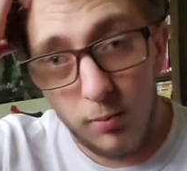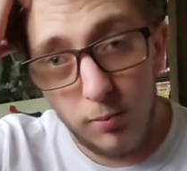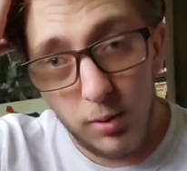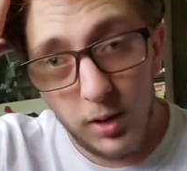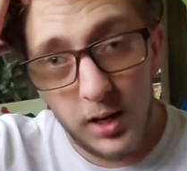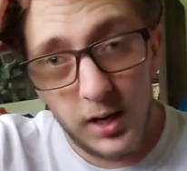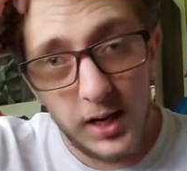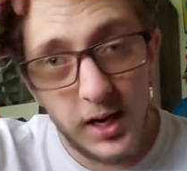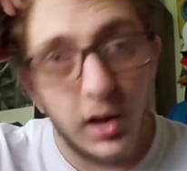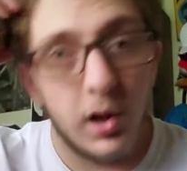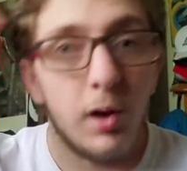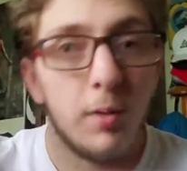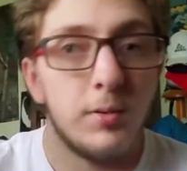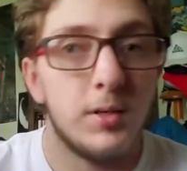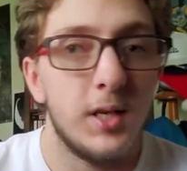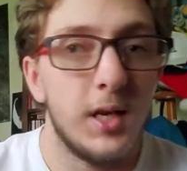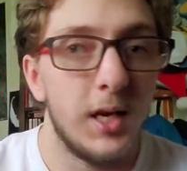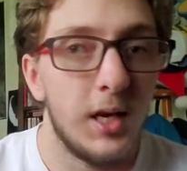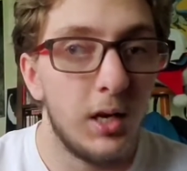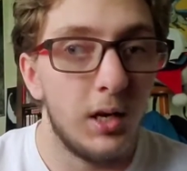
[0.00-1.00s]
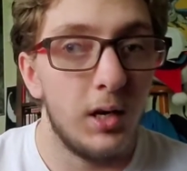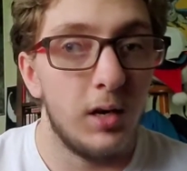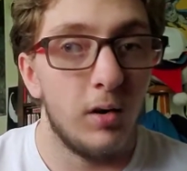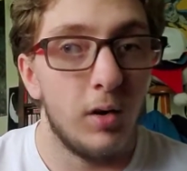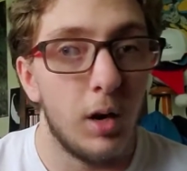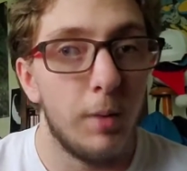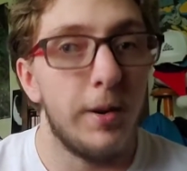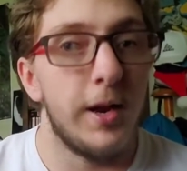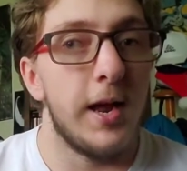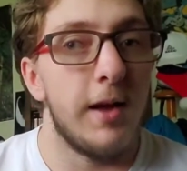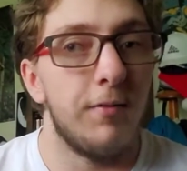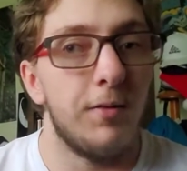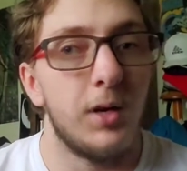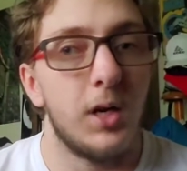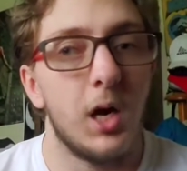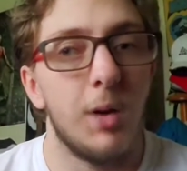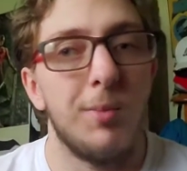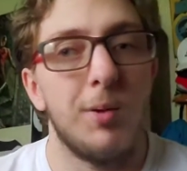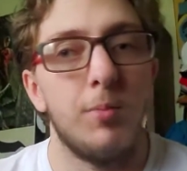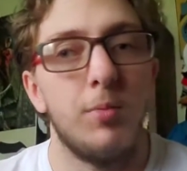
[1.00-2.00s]
But now I would say, you know, I'm an avid
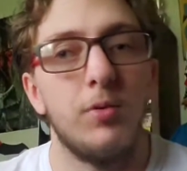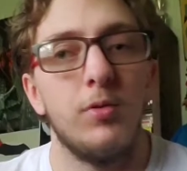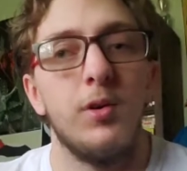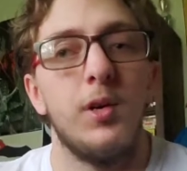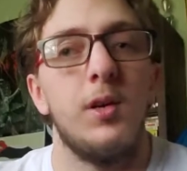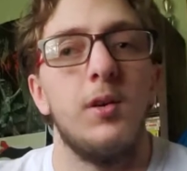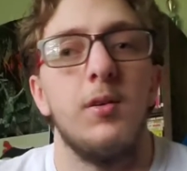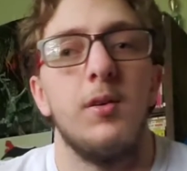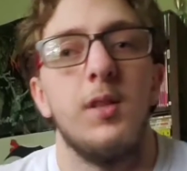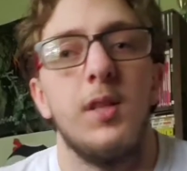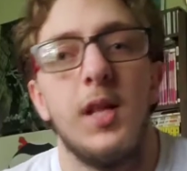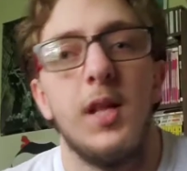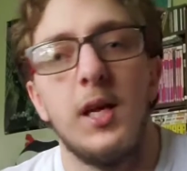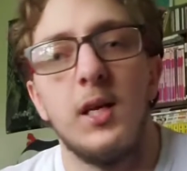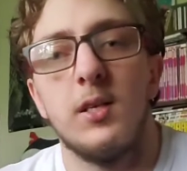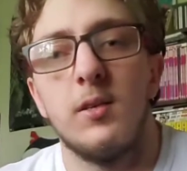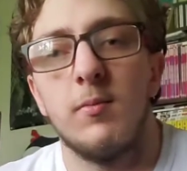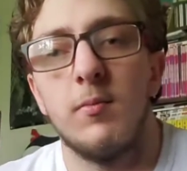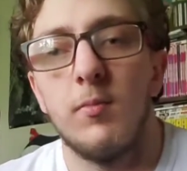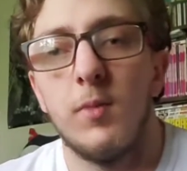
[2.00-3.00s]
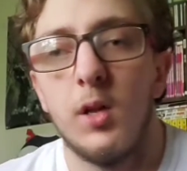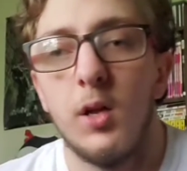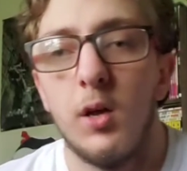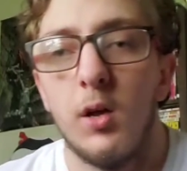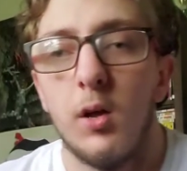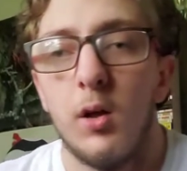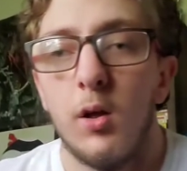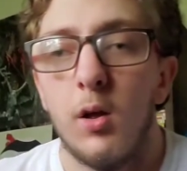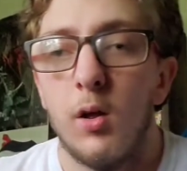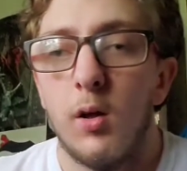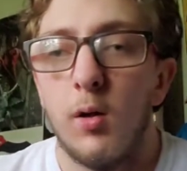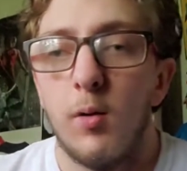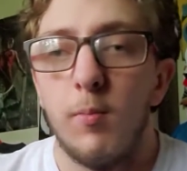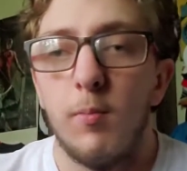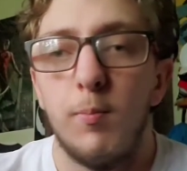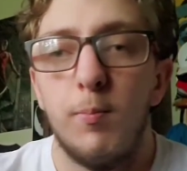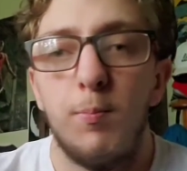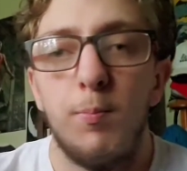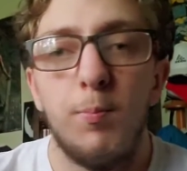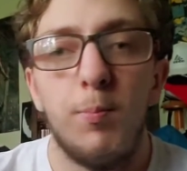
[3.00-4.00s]
comic book reader and things.
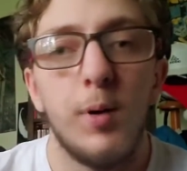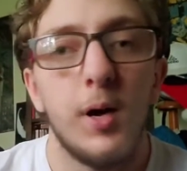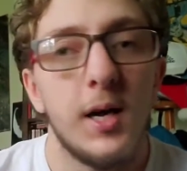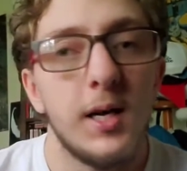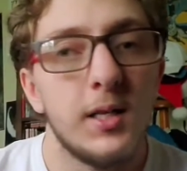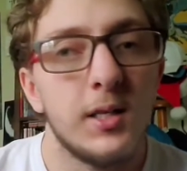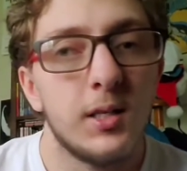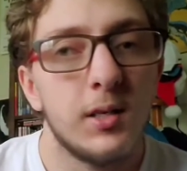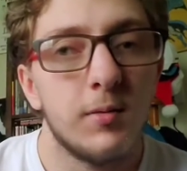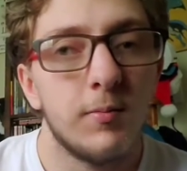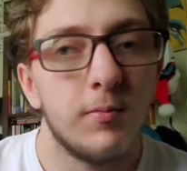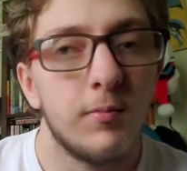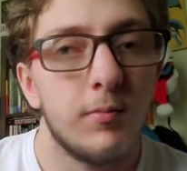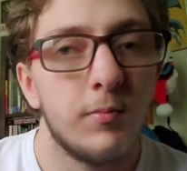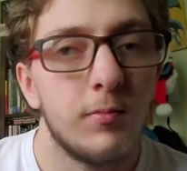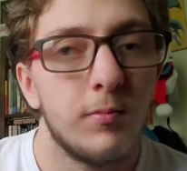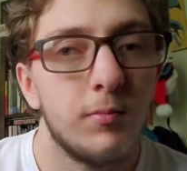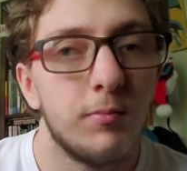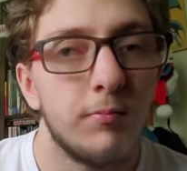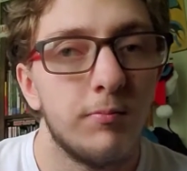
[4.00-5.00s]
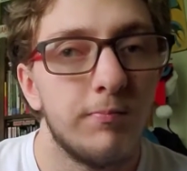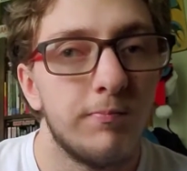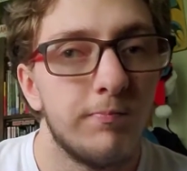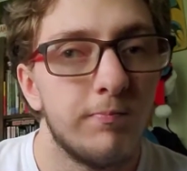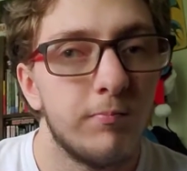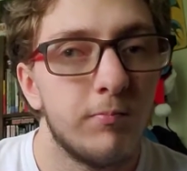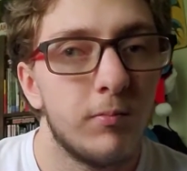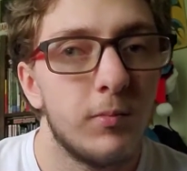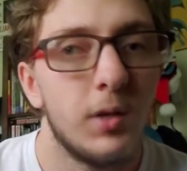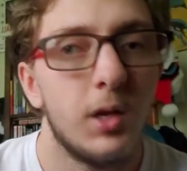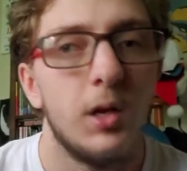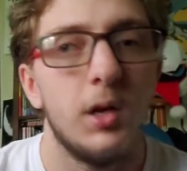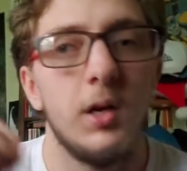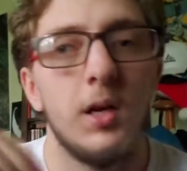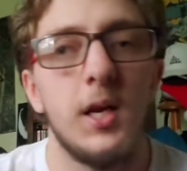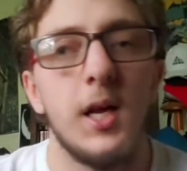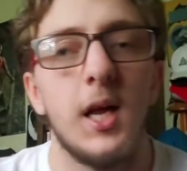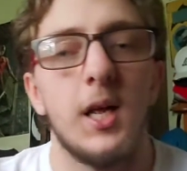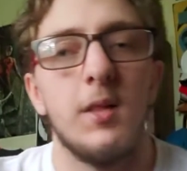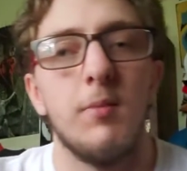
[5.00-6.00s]
But,
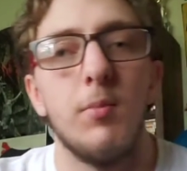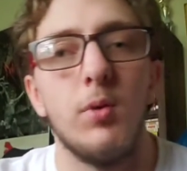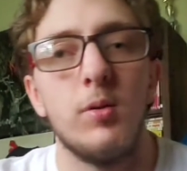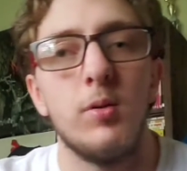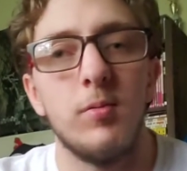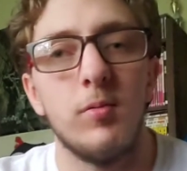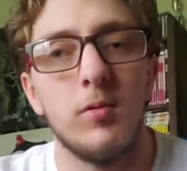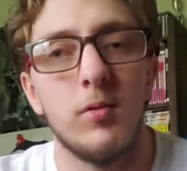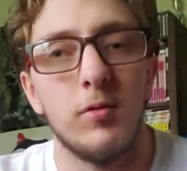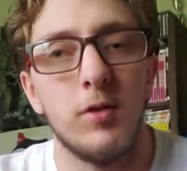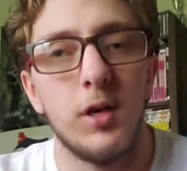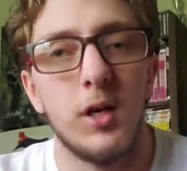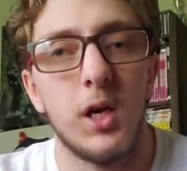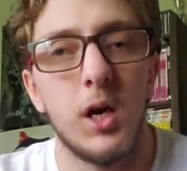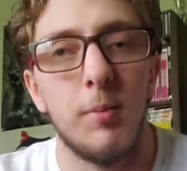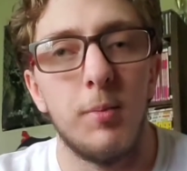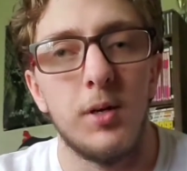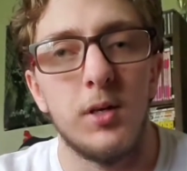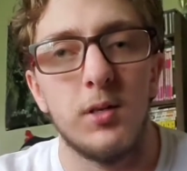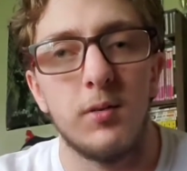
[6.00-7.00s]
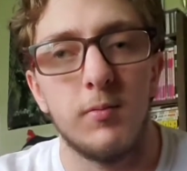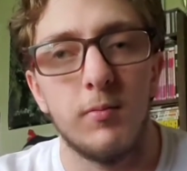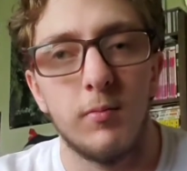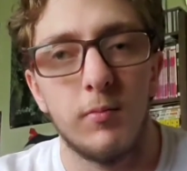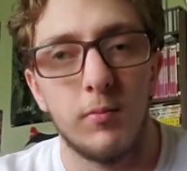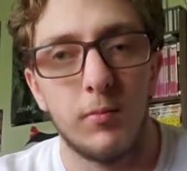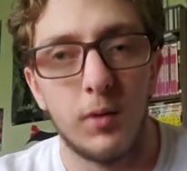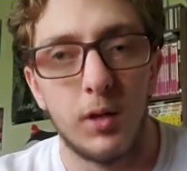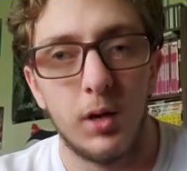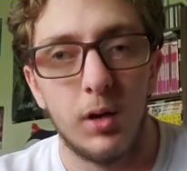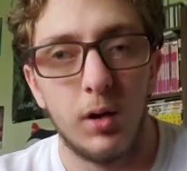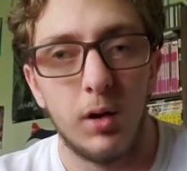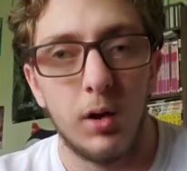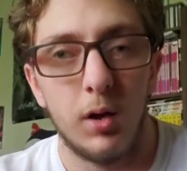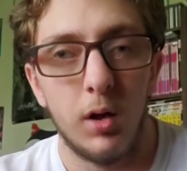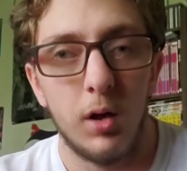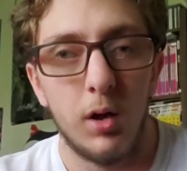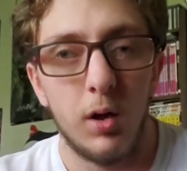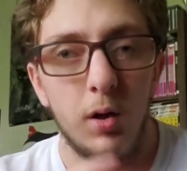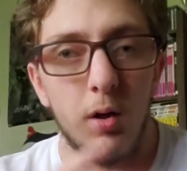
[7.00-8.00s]
yeah, most people don't read comics.
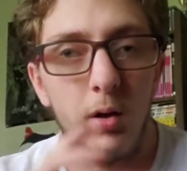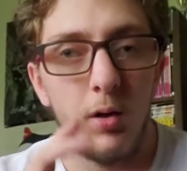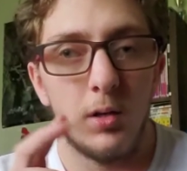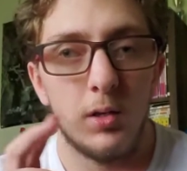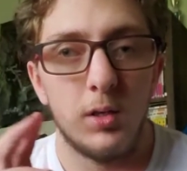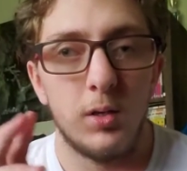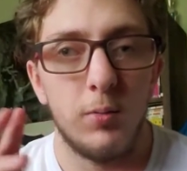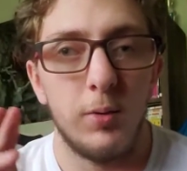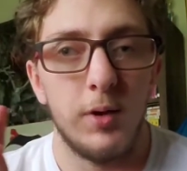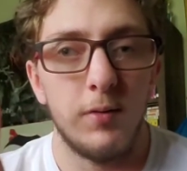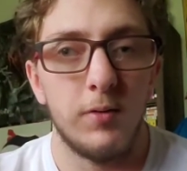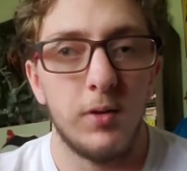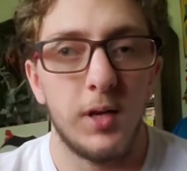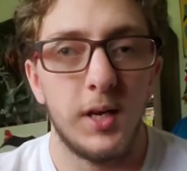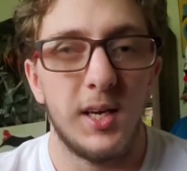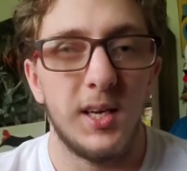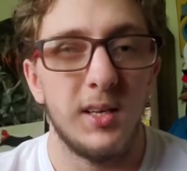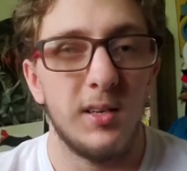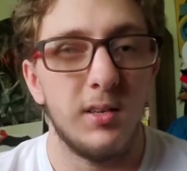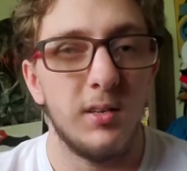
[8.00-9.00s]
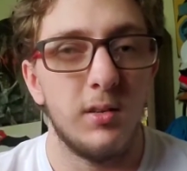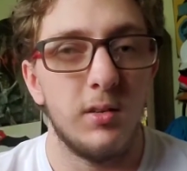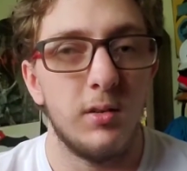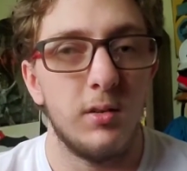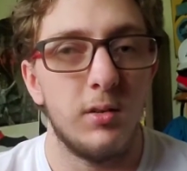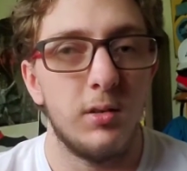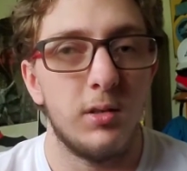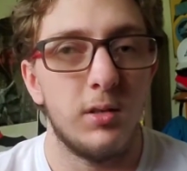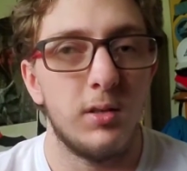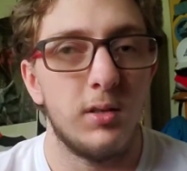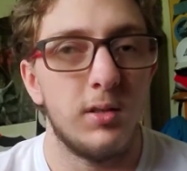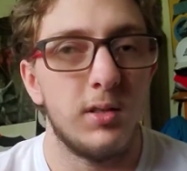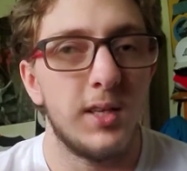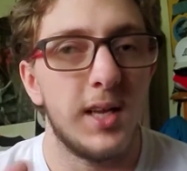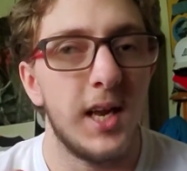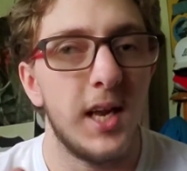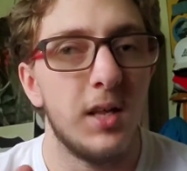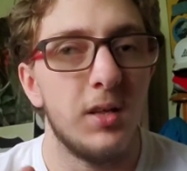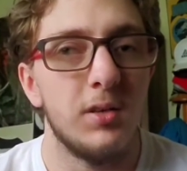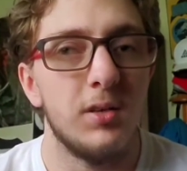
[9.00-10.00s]
So we have to, like,
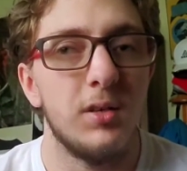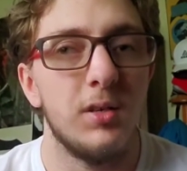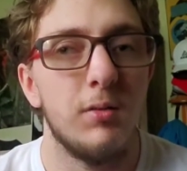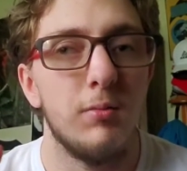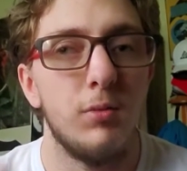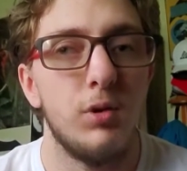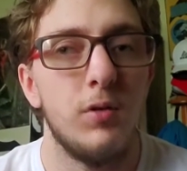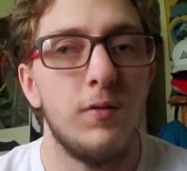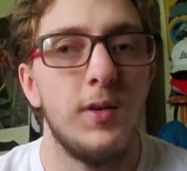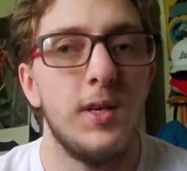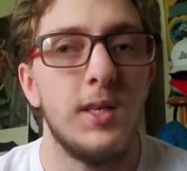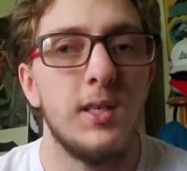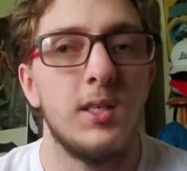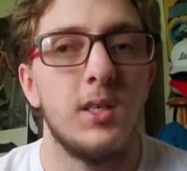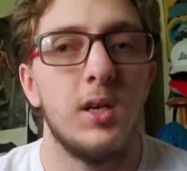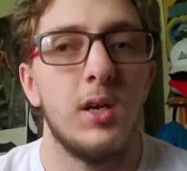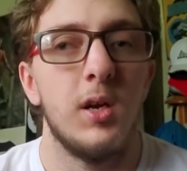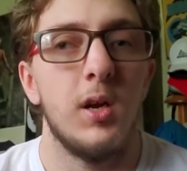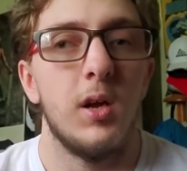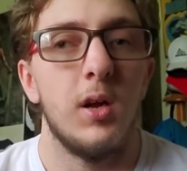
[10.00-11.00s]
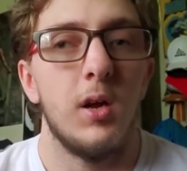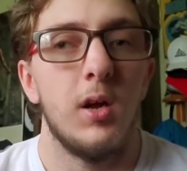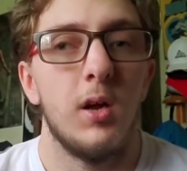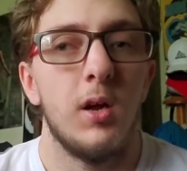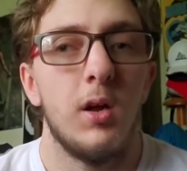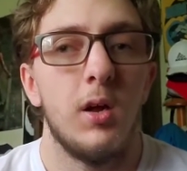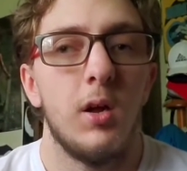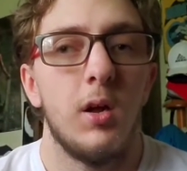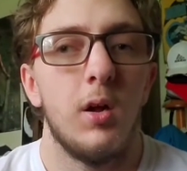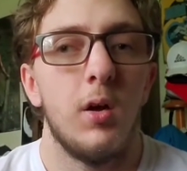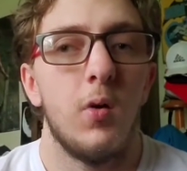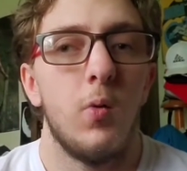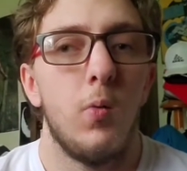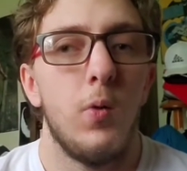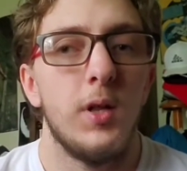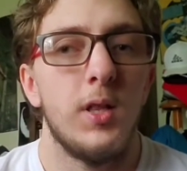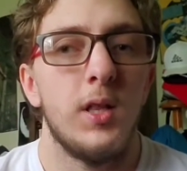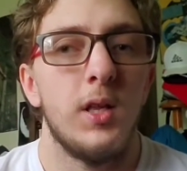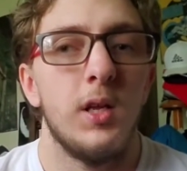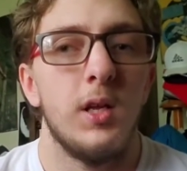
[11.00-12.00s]
tailor the movies
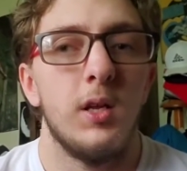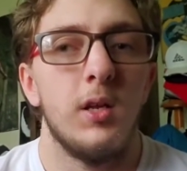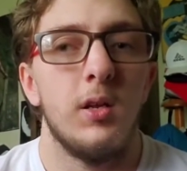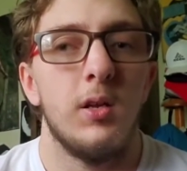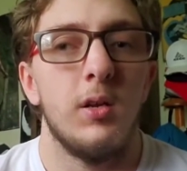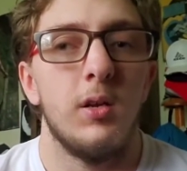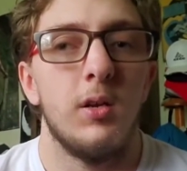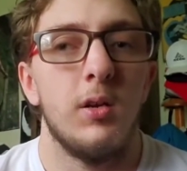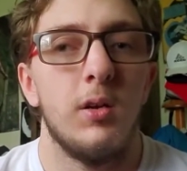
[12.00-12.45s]
with a,